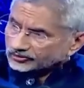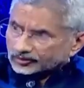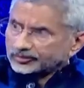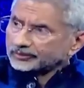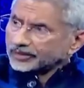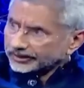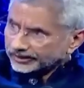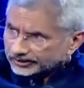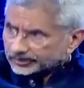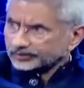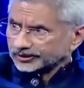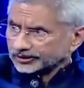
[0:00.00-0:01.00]
will be my
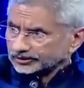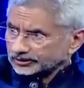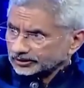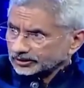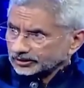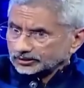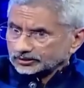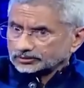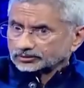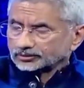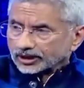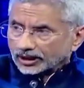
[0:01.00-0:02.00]
endeavor
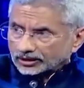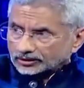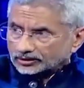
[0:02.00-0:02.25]
to try